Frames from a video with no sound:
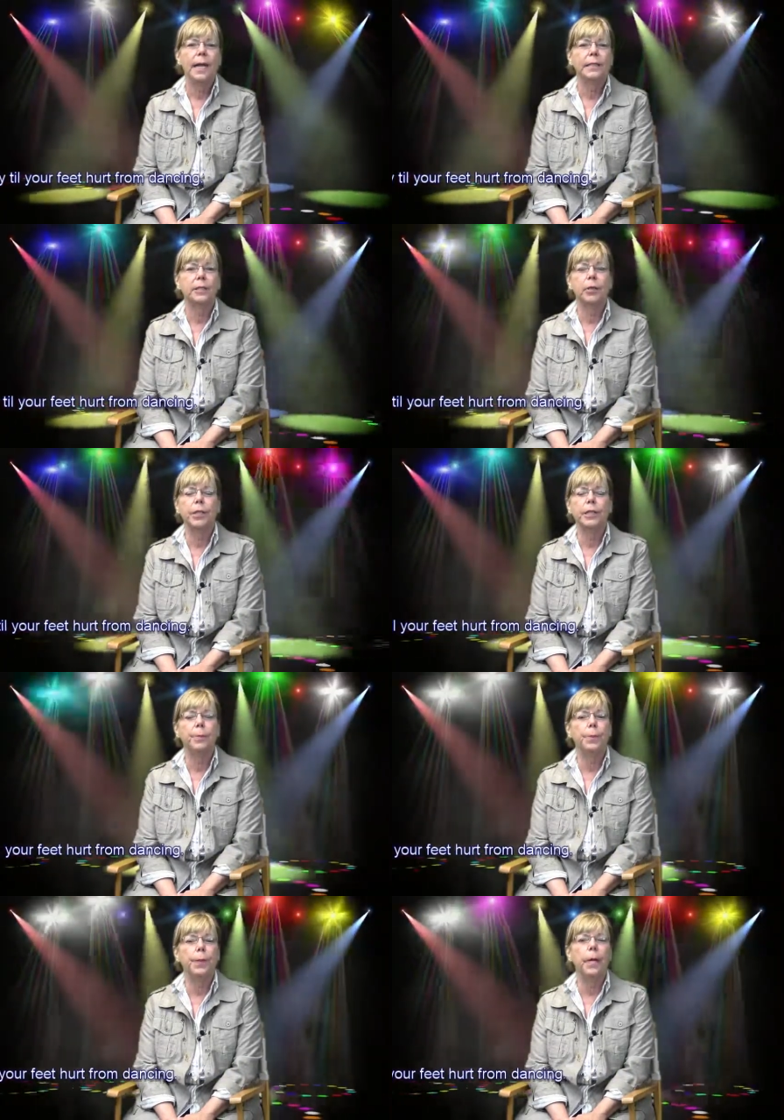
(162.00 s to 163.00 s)
It's going to
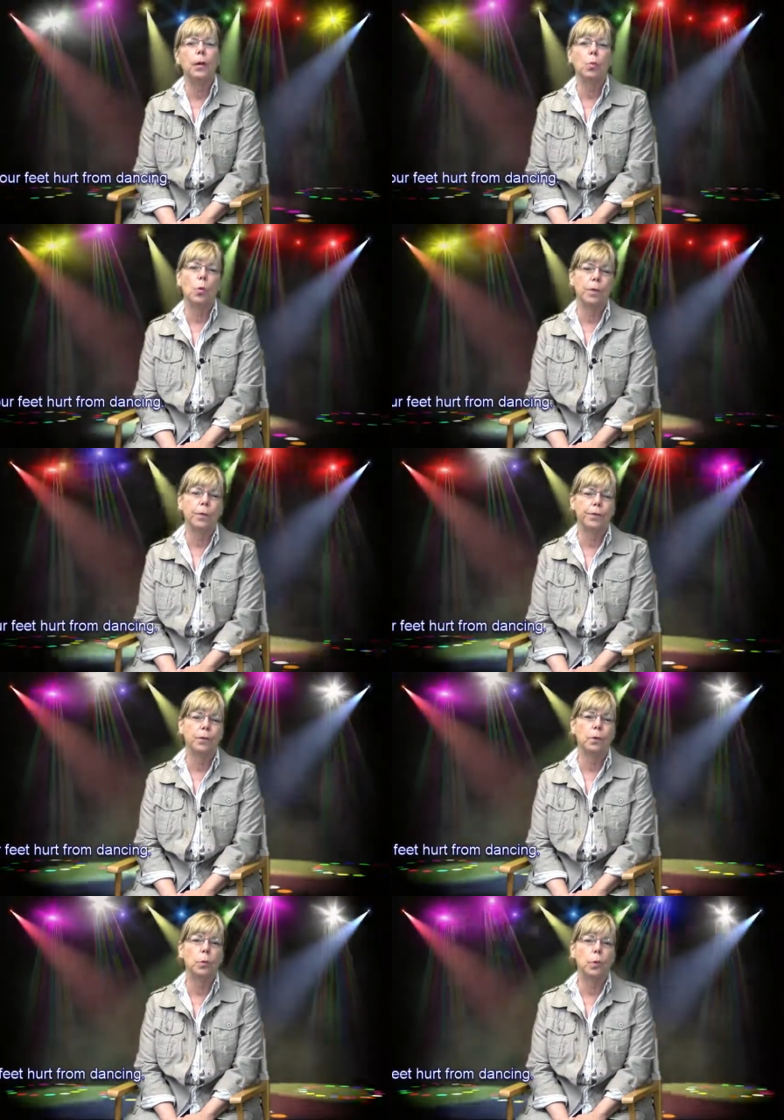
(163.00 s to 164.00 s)
be a
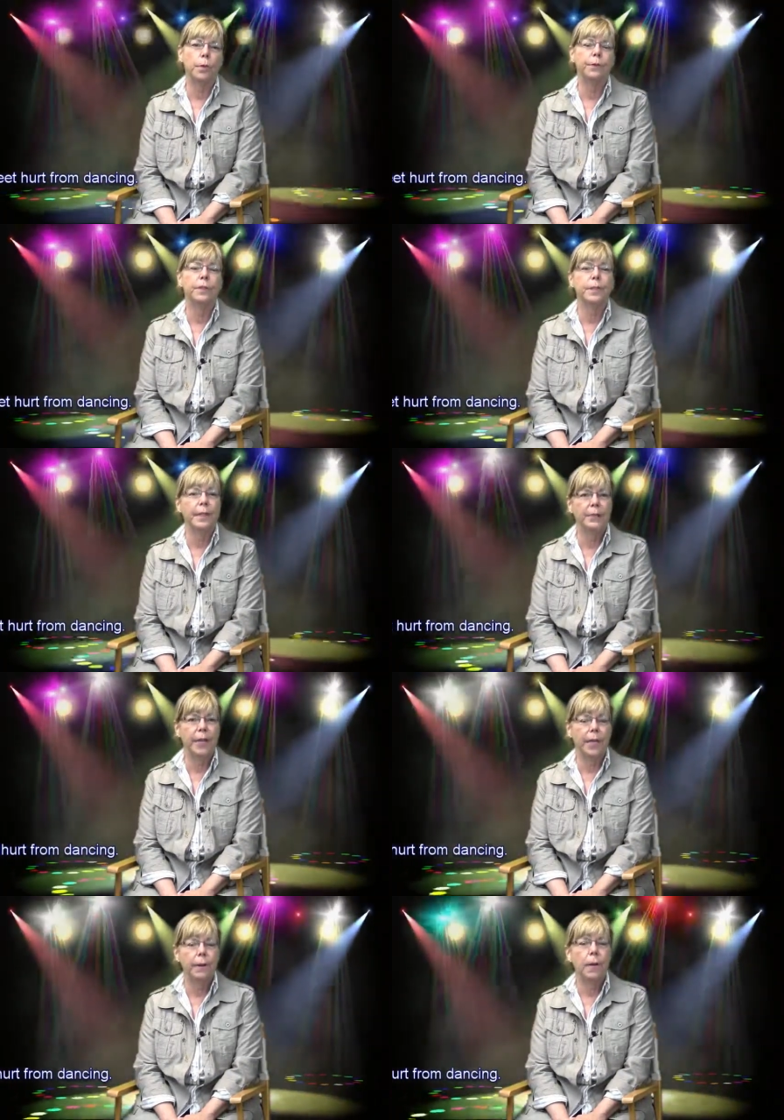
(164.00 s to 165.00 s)
wonderful, wonderful
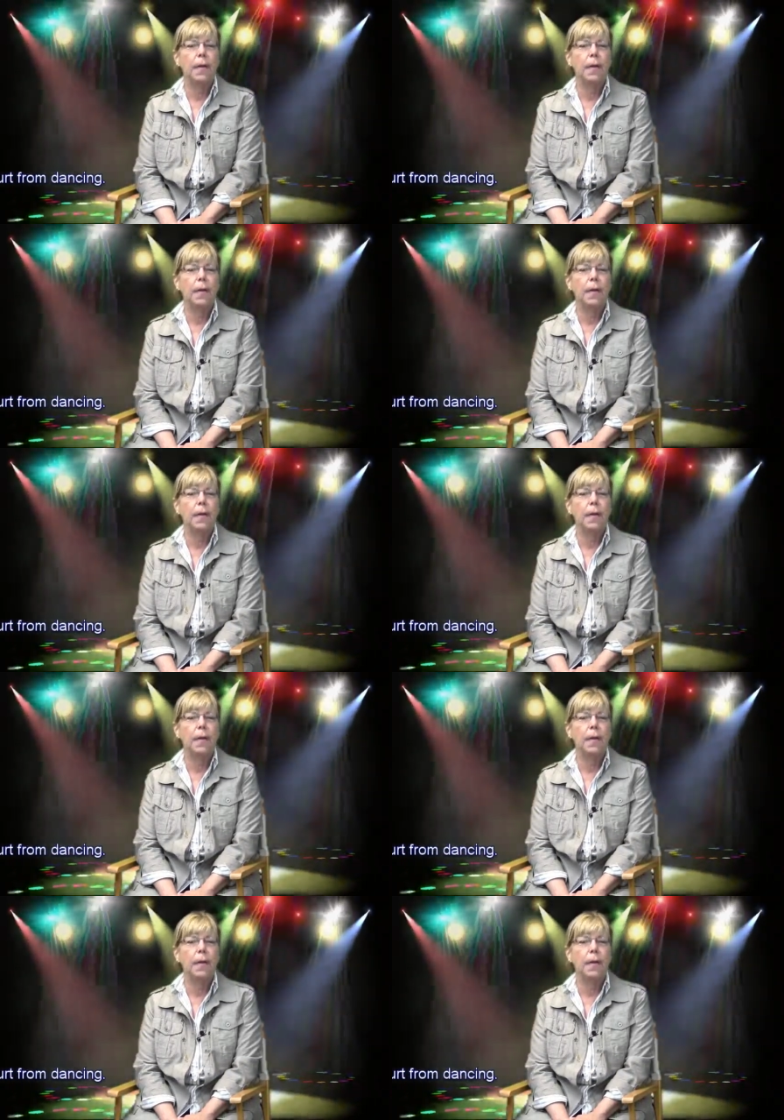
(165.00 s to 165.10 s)
evening.